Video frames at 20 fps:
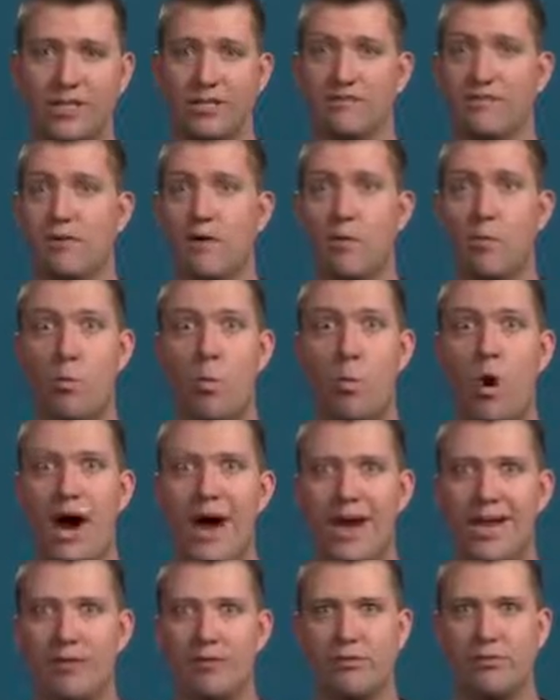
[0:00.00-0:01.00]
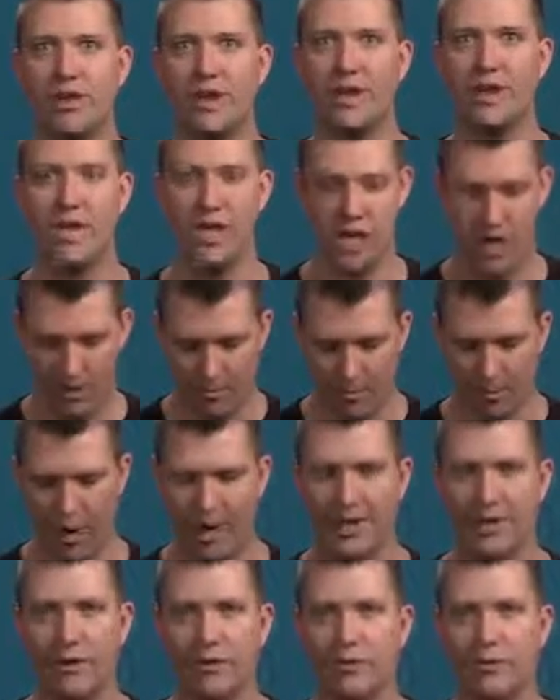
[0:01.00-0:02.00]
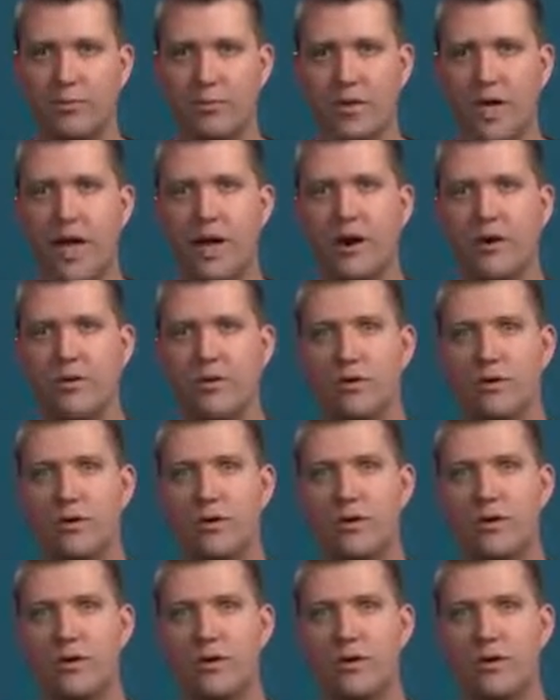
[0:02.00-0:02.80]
It's a very wide thing. I'm right there at the piano.